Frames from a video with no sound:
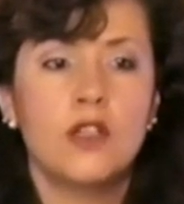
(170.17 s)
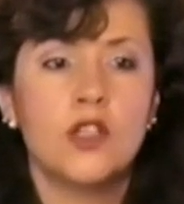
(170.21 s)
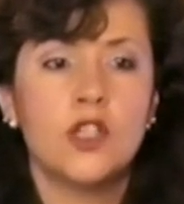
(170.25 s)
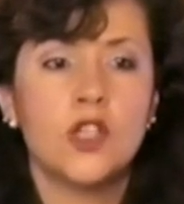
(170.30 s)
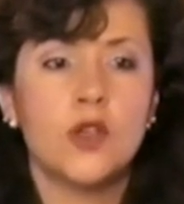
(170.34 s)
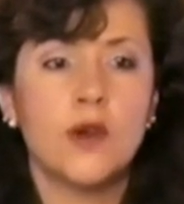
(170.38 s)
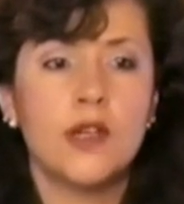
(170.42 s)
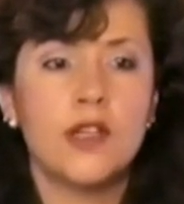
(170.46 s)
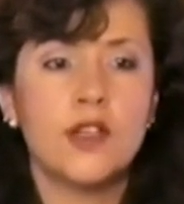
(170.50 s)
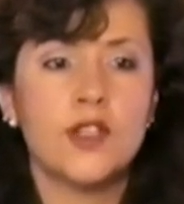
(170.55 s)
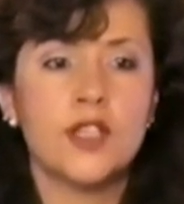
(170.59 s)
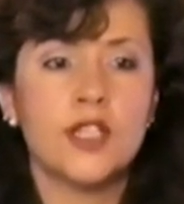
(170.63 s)

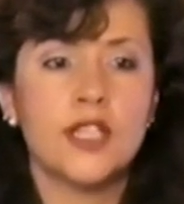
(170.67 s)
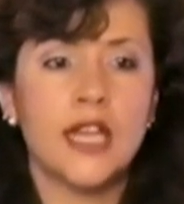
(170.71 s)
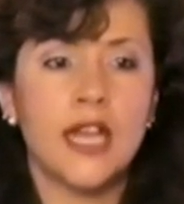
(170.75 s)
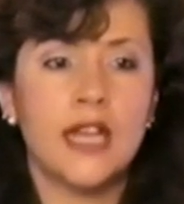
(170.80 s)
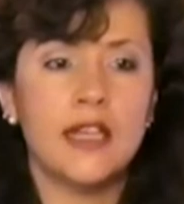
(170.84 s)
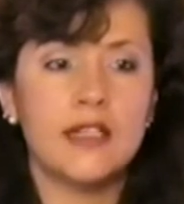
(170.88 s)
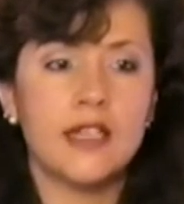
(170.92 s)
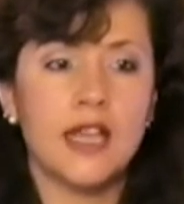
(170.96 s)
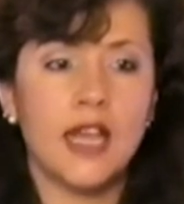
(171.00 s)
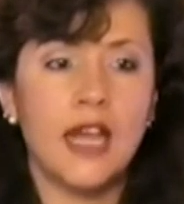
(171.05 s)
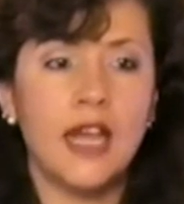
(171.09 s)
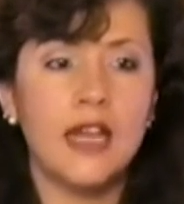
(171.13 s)
to
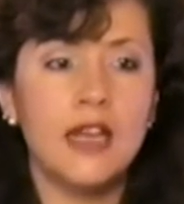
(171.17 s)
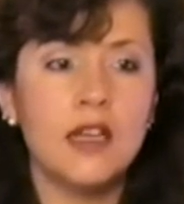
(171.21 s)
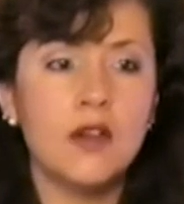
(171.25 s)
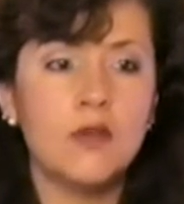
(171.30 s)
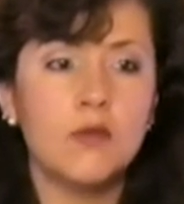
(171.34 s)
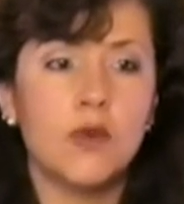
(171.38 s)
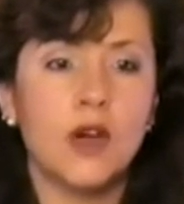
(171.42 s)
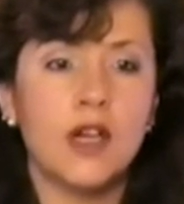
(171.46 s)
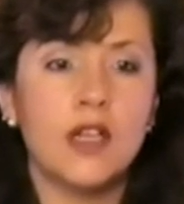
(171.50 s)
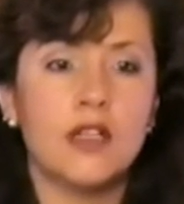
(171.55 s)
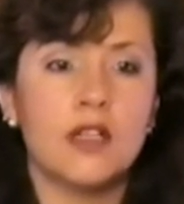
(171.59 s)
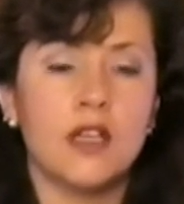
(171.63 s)
understand any
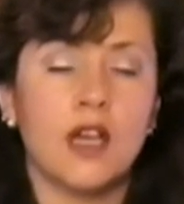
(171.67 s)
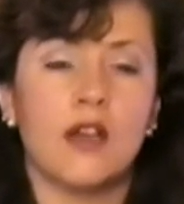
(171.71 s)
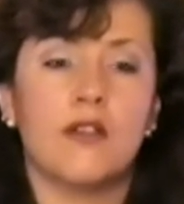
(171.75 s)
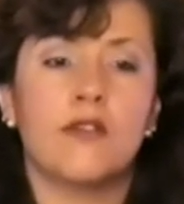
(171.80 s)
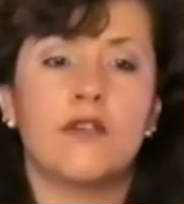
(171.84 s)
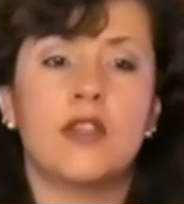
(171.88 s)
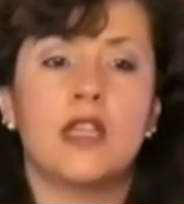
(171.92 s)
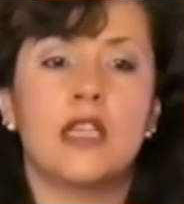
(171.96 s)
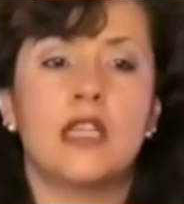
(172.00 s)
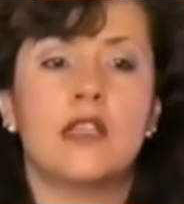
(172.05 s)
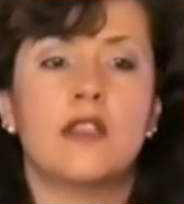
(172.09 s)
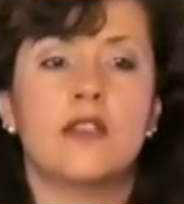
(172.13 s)
one
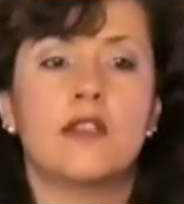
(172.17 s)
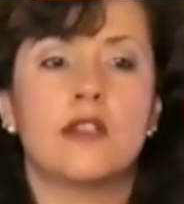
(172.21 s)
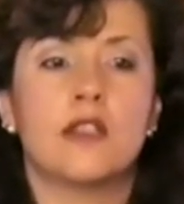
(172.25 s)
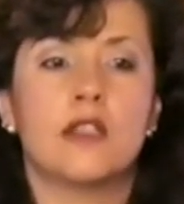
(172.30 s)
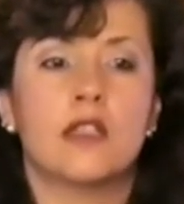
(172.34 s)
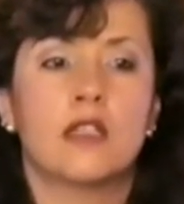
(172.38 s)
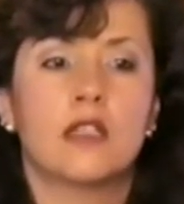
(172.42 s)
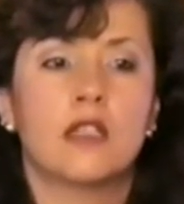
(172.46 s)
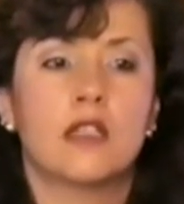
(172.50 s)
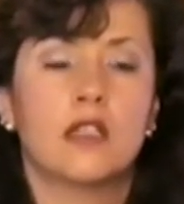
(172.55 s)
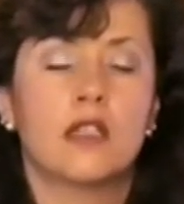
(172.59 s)
of these